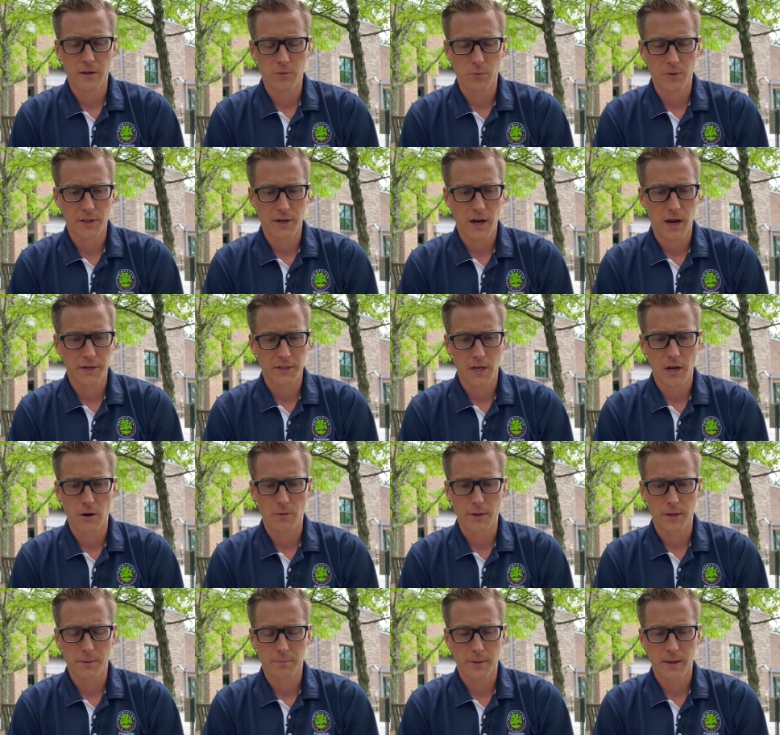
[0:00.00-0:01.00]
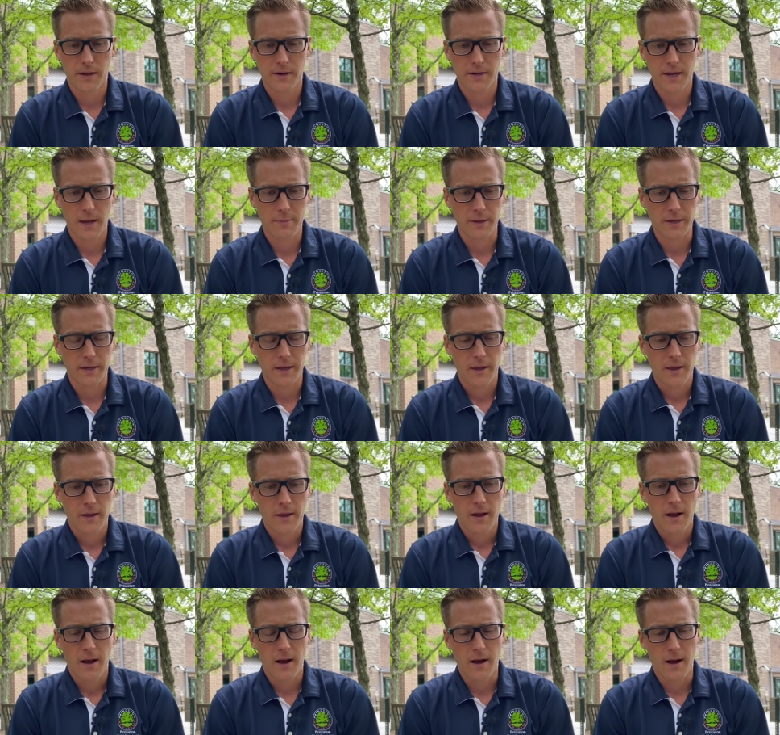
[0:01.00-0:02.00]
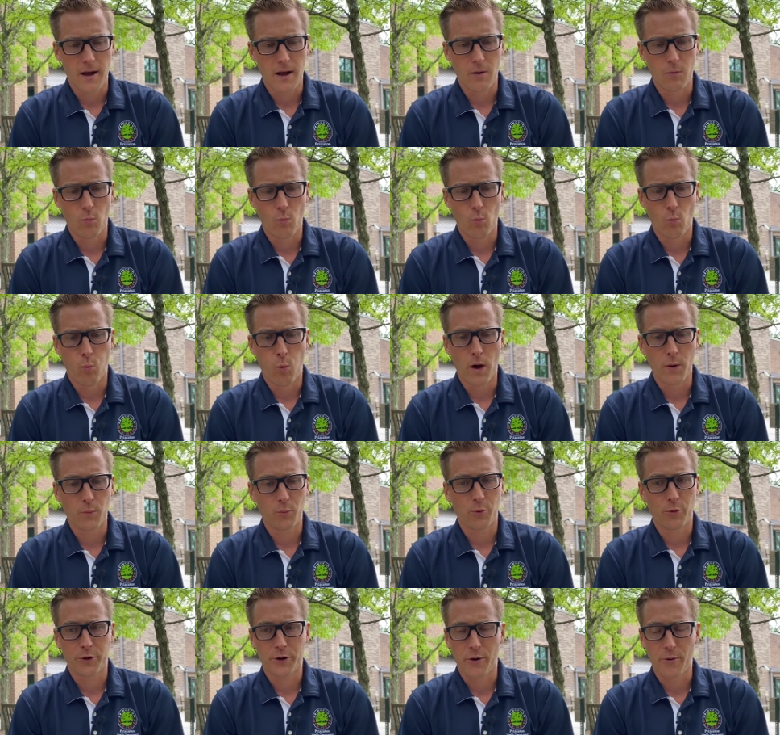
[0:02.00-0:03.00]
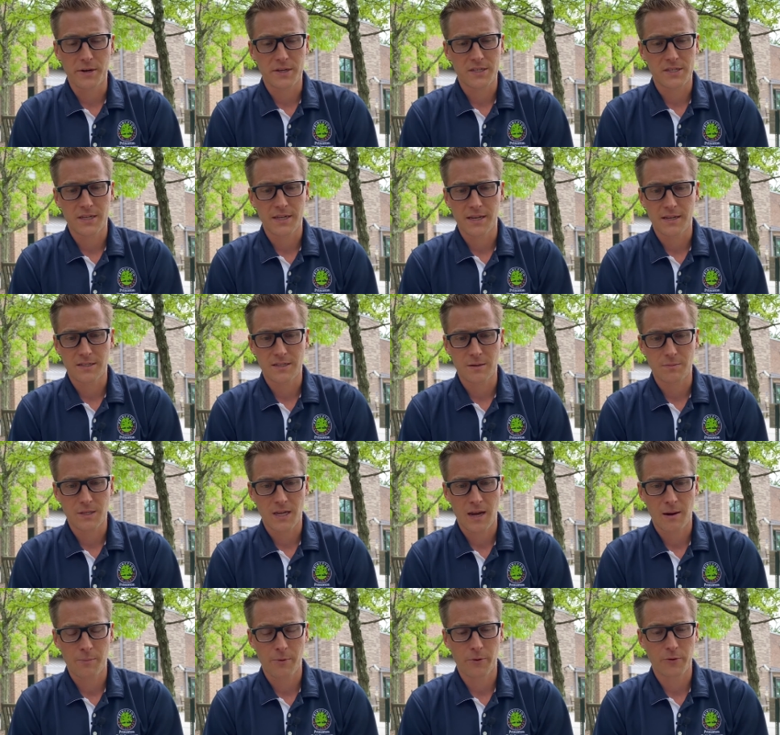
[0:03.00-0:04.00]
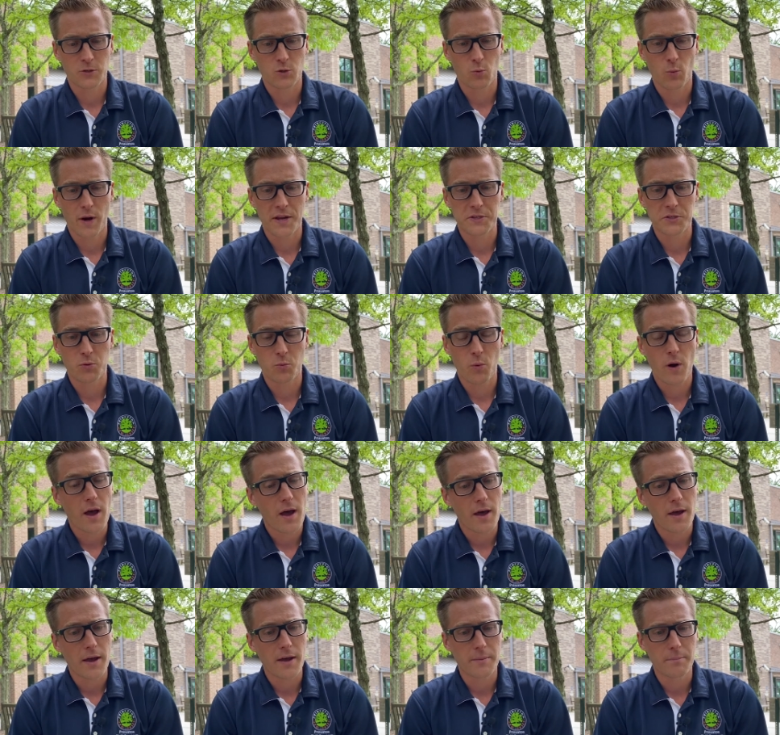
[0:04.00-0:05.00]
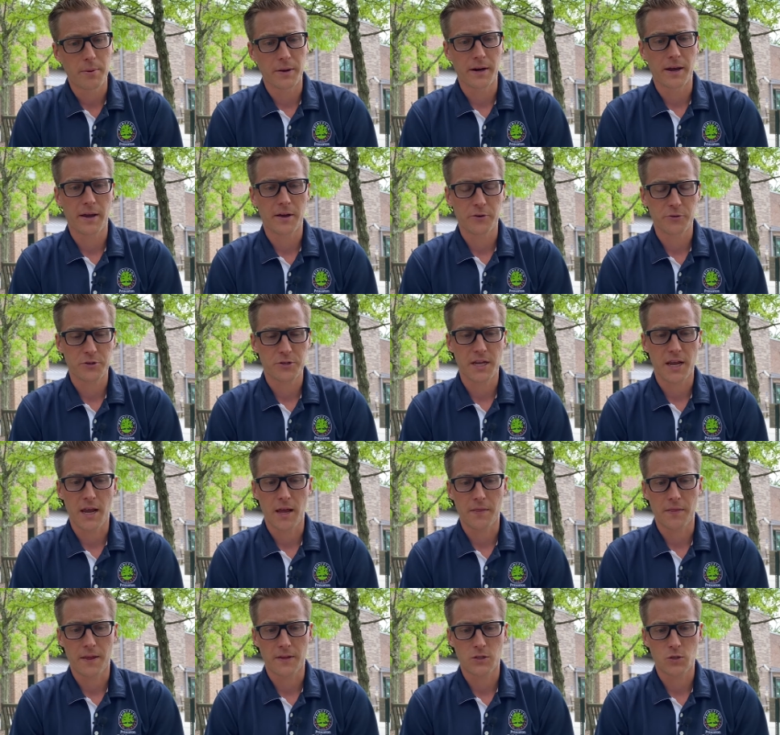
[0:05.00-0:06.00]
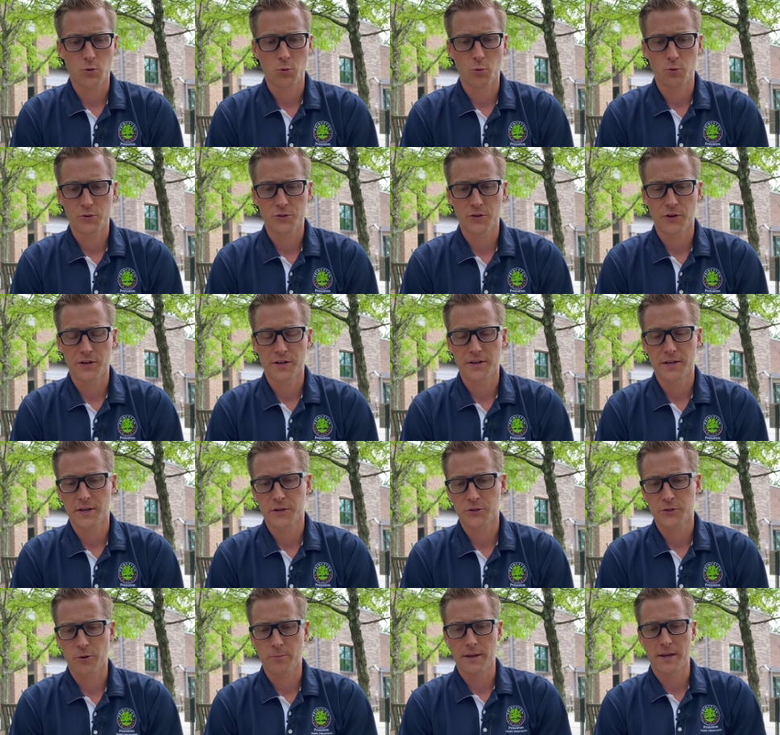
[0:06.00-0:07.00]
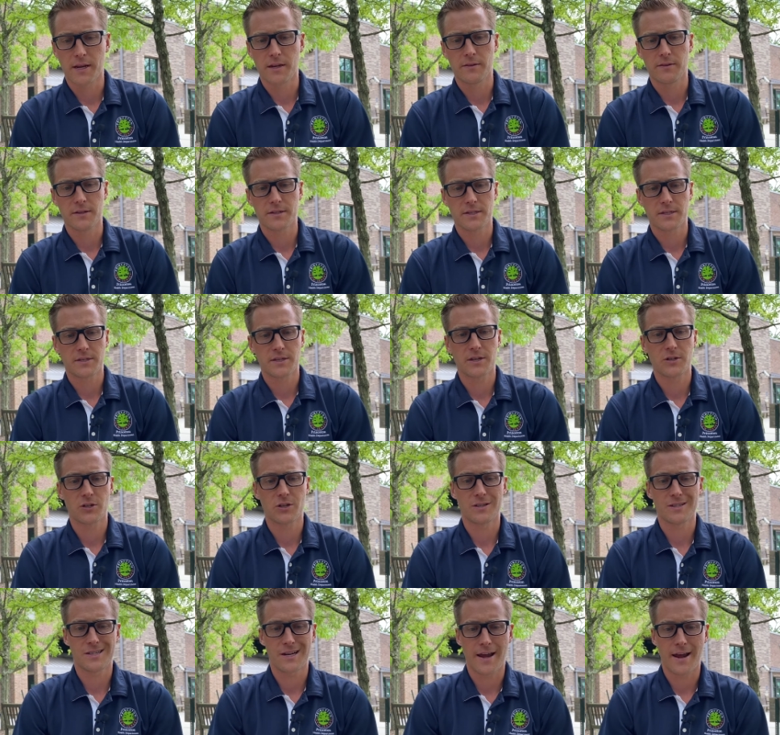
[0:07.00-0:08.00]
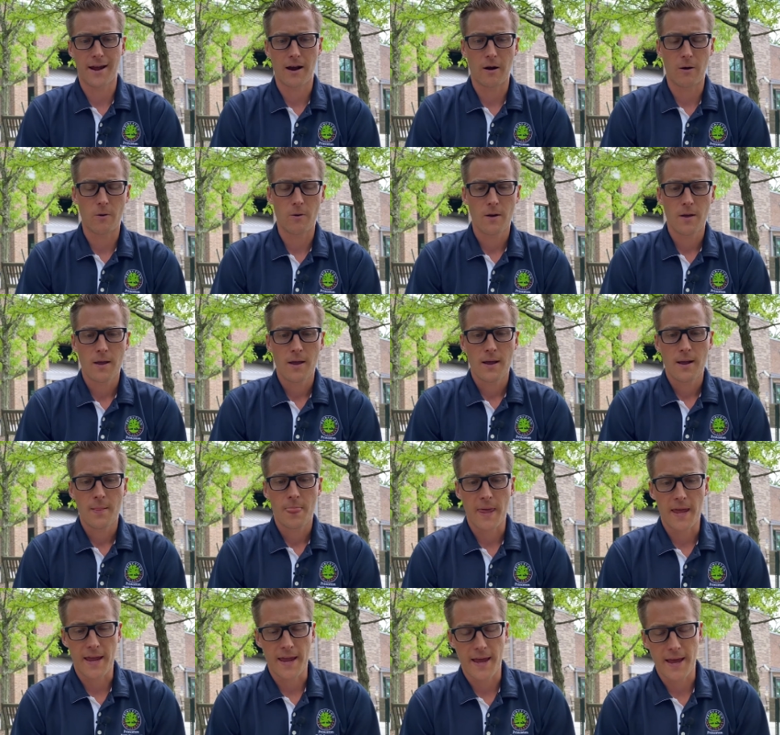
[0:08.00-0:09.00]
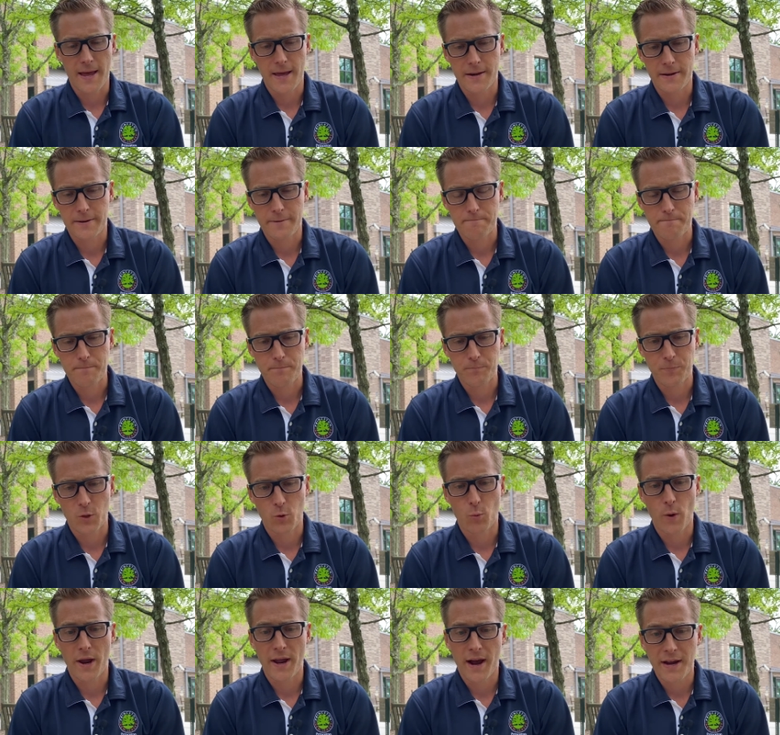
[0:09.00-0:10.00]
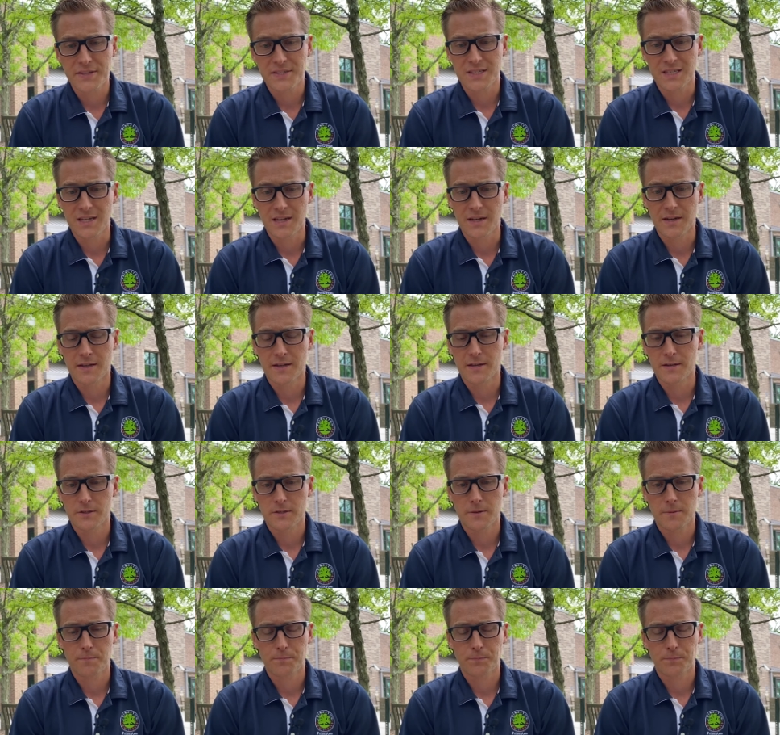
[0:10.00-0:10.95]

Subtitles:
with an ongoing pandemic. What we're going to see in September is a ways away, but I understand that schools need to start making these decisions now. And the way I see it is,